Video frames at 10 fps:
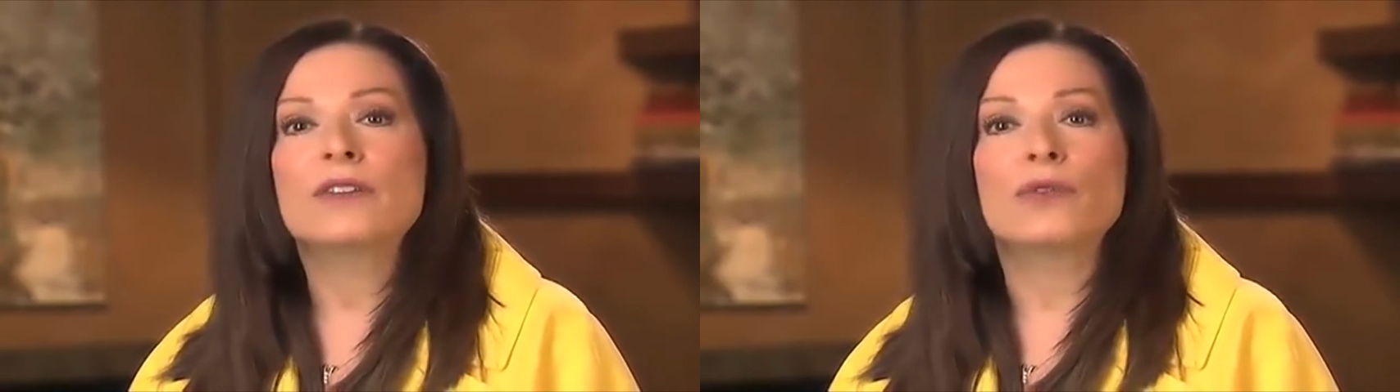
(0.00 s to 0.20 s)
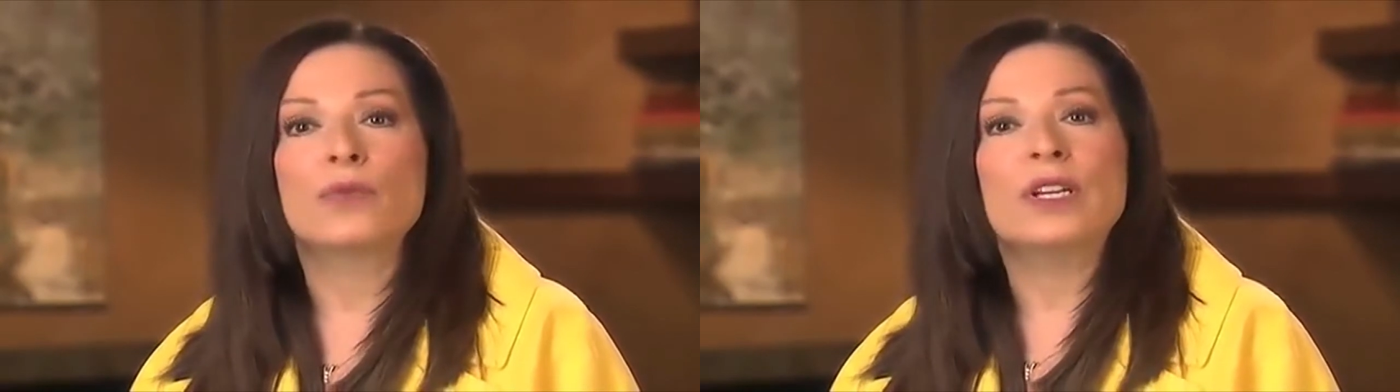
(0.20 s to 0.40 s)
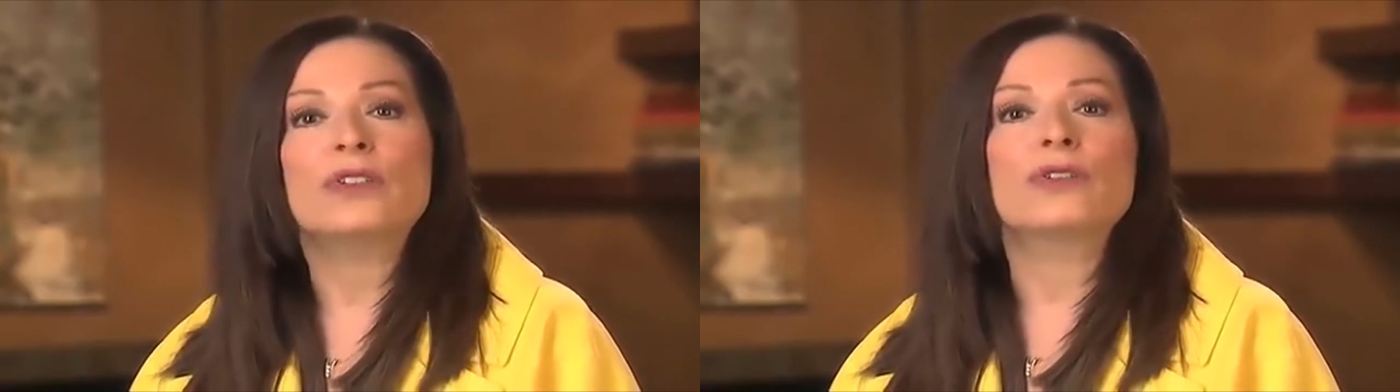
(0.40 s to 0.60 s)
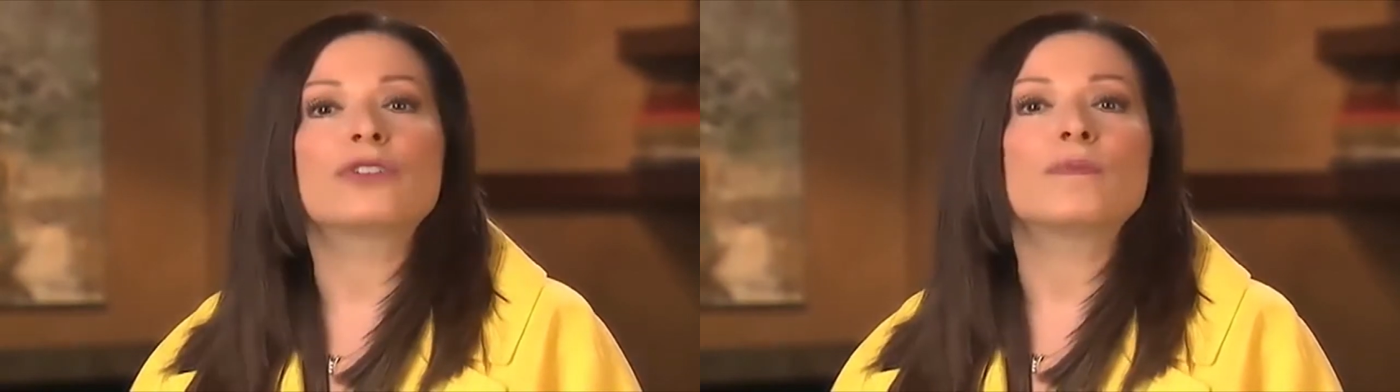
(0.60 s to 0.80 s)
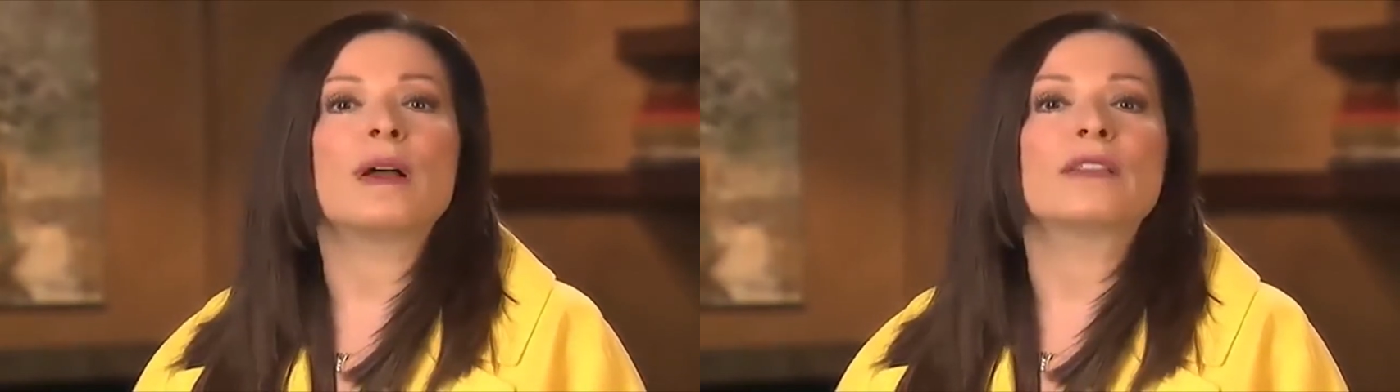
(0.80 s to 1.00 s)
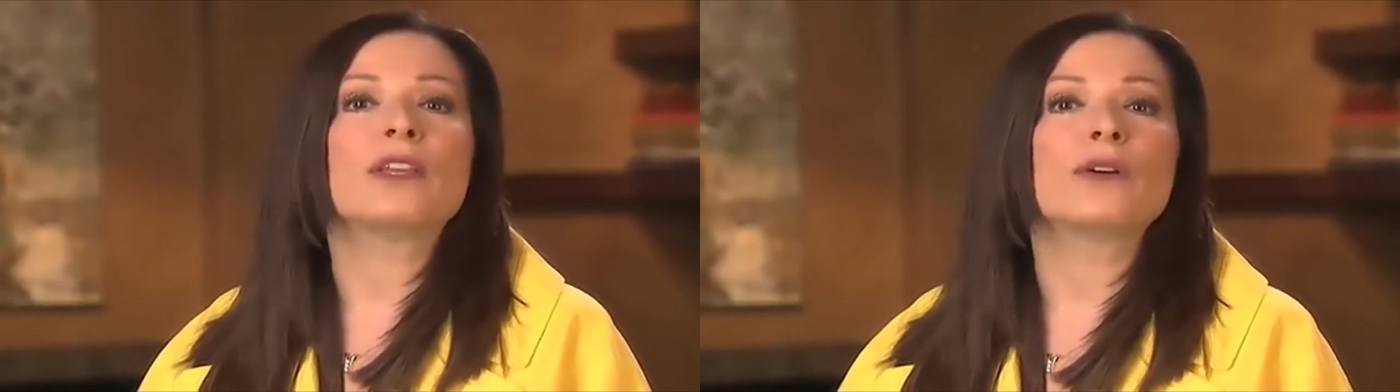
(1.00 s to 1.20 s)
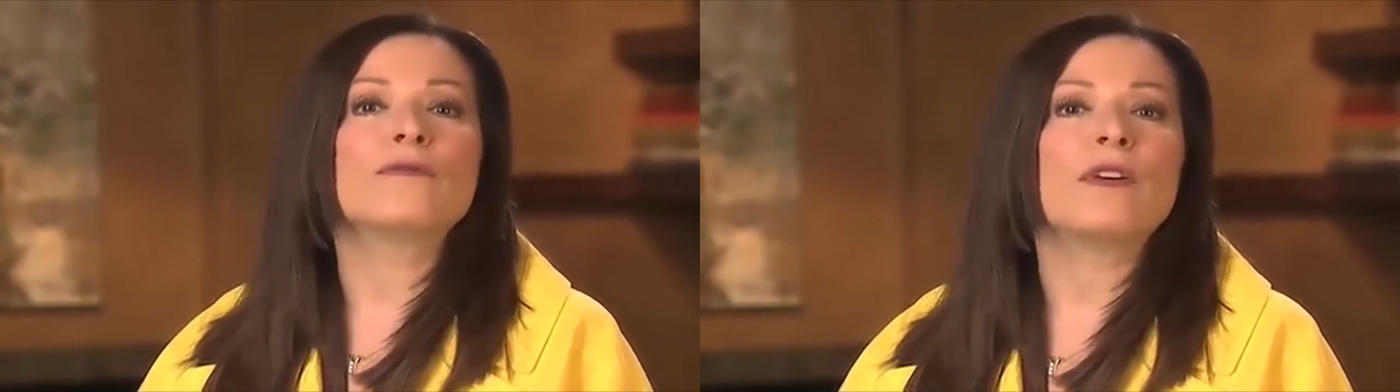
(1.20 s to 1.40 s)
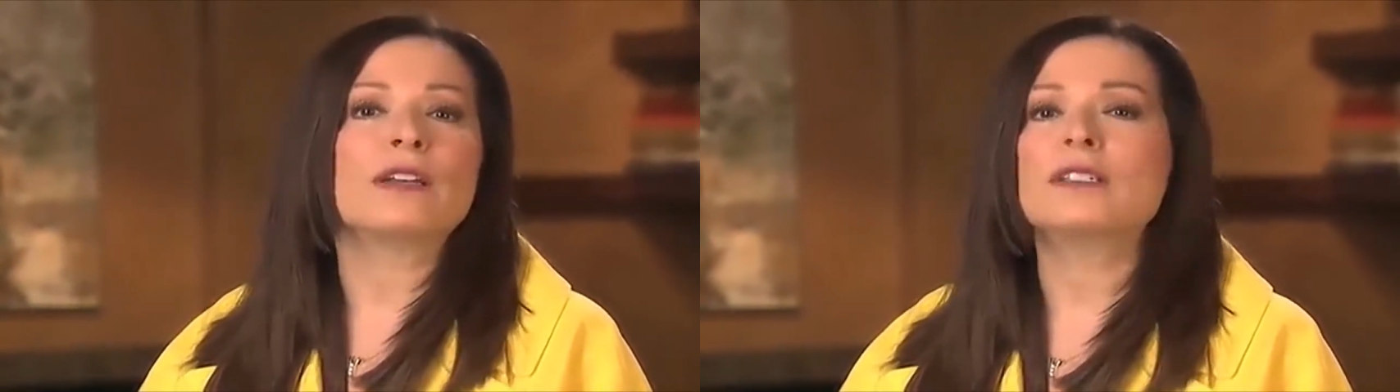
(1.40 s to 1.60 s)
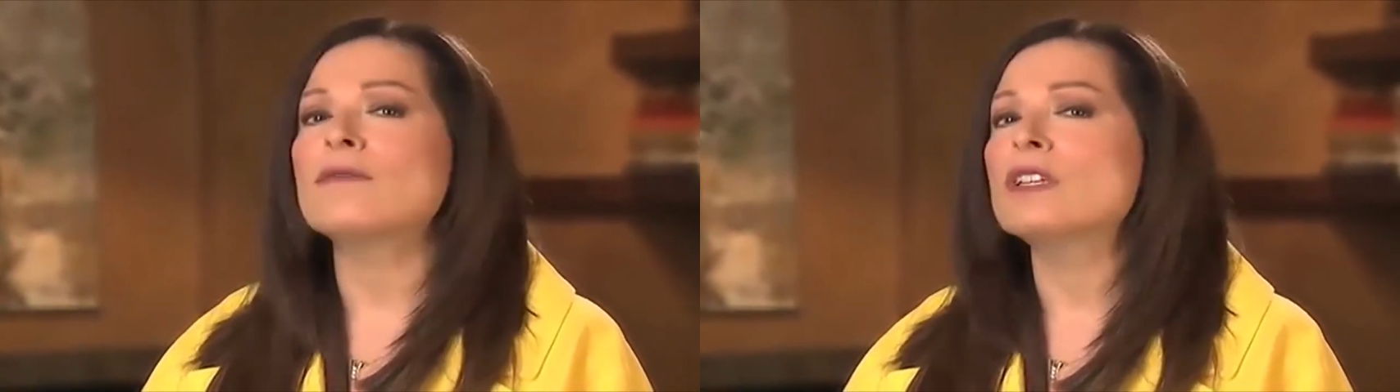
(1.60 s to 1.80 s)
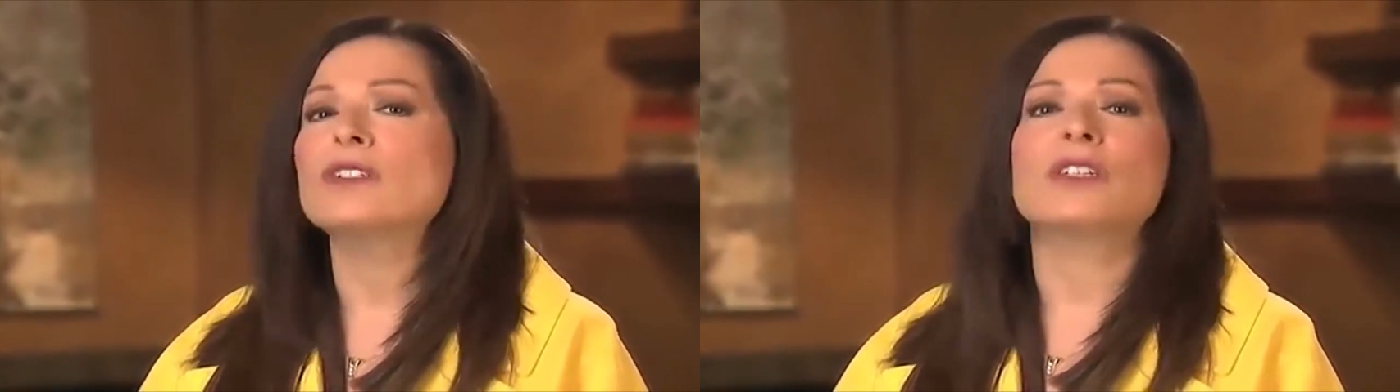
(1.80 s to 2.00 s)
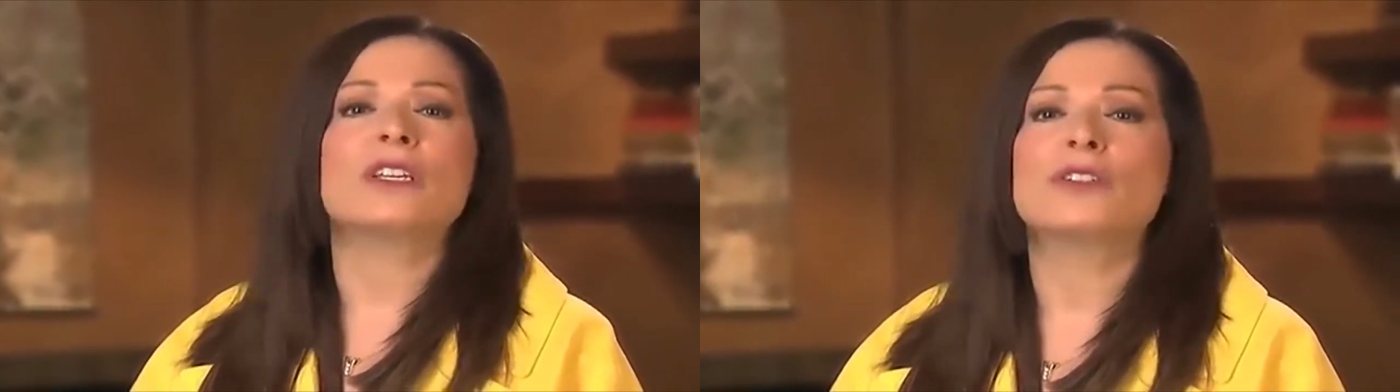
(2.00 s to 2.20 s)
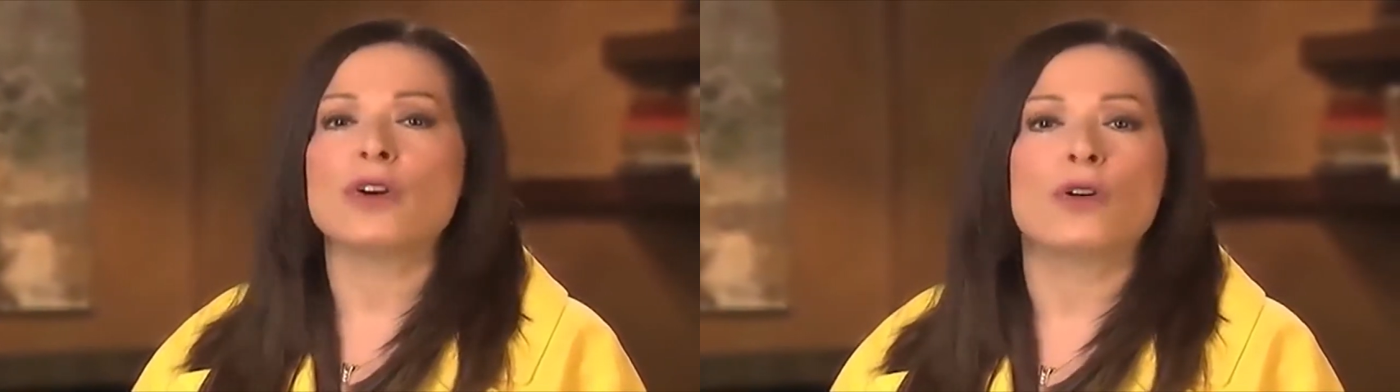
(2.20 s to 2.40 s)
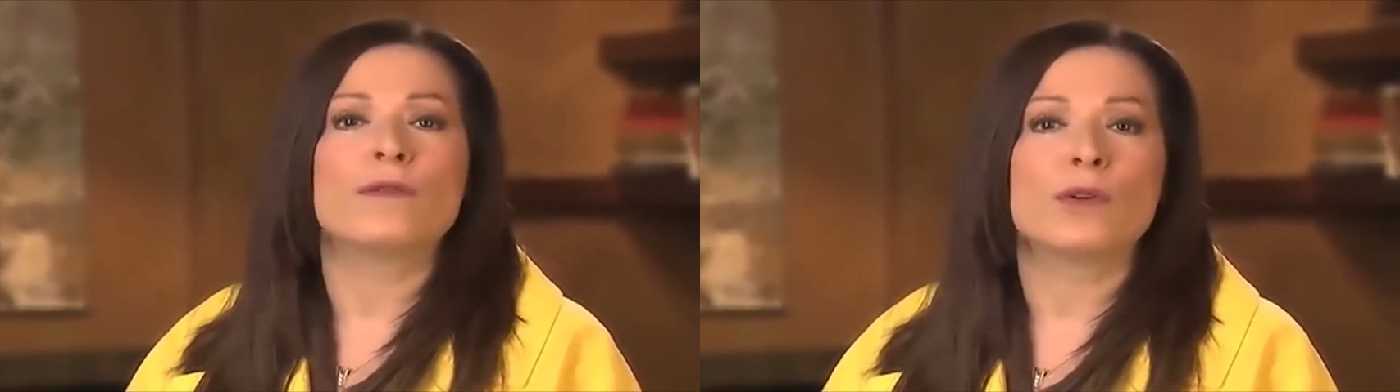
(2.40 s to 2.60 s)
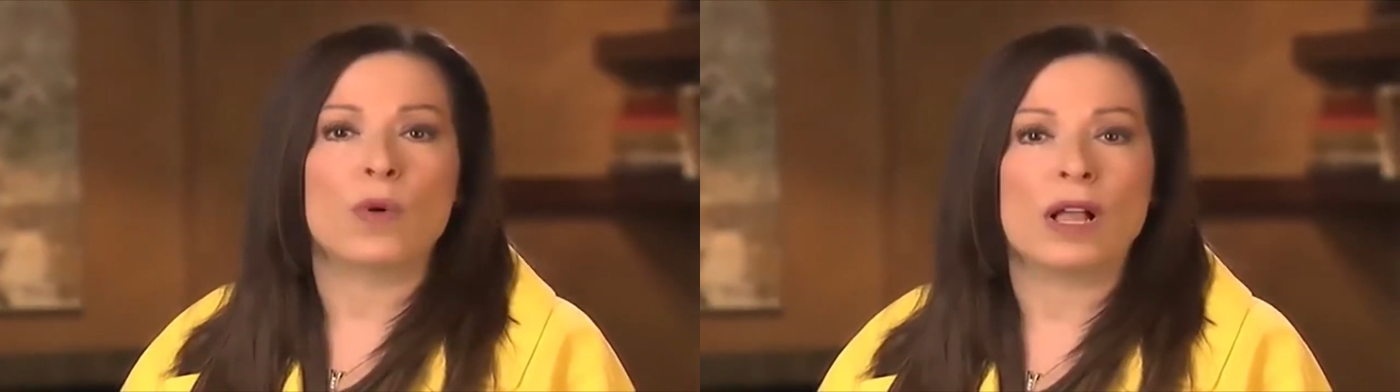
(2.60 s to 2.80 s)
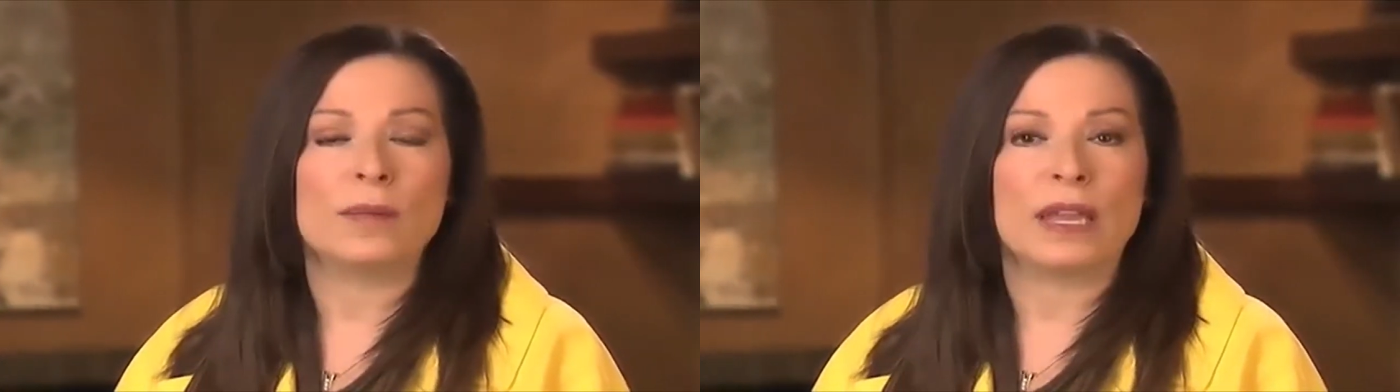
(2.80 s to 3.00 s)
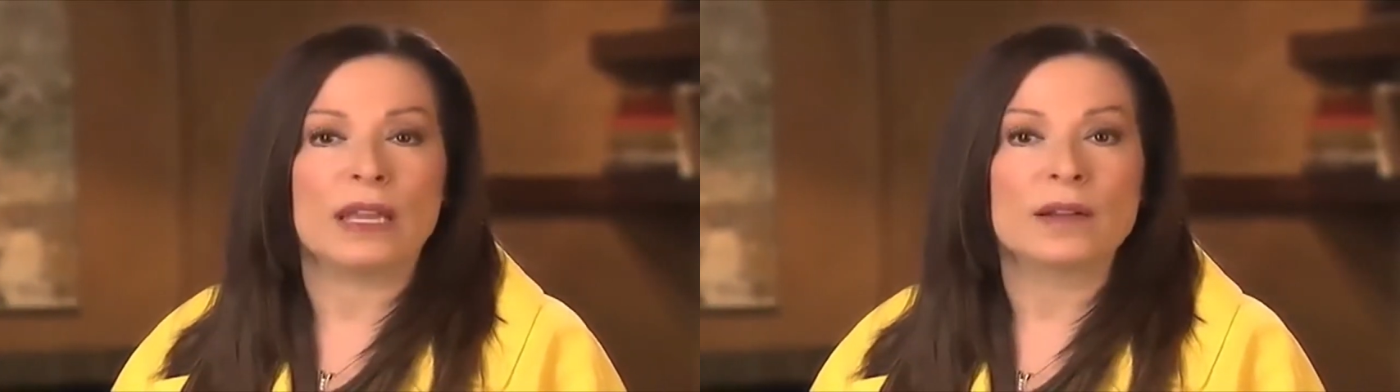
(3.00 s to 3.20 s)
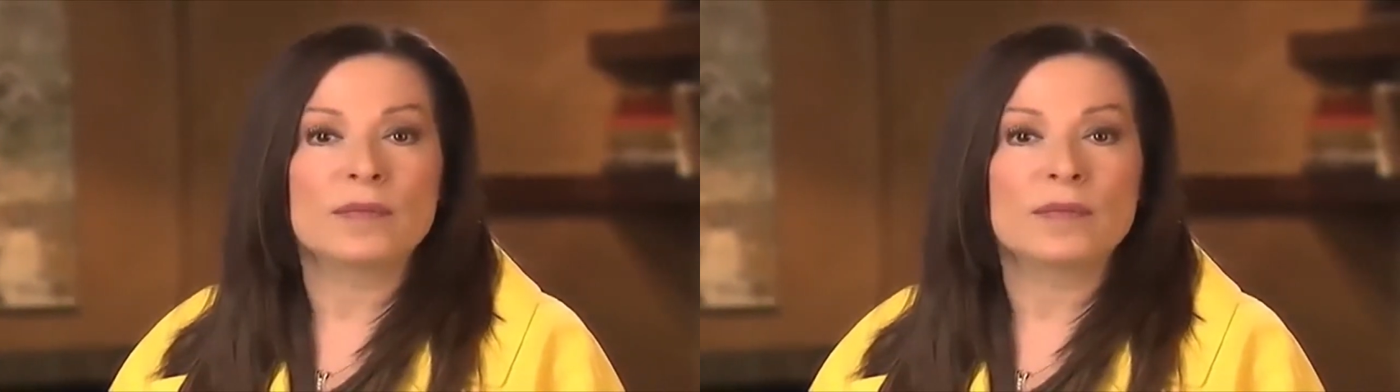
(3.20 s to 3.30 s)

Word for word: the research about their effectiveness is overwhelming.